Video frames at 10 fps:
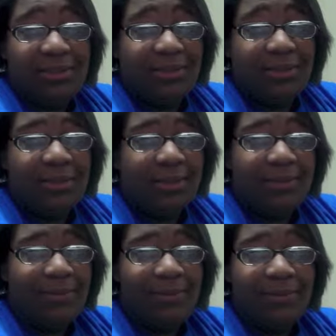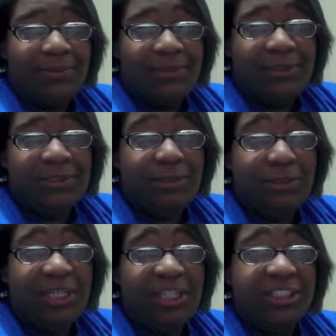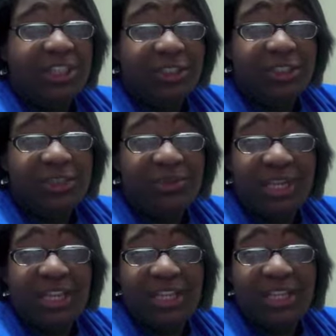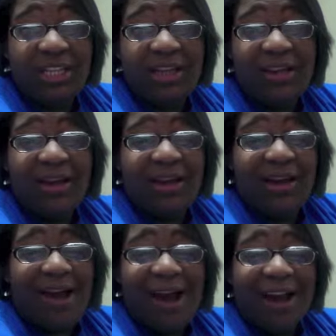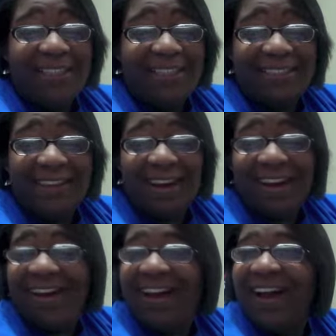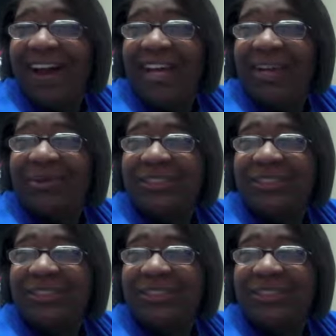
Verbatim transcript: you know to please her to do anything. I it was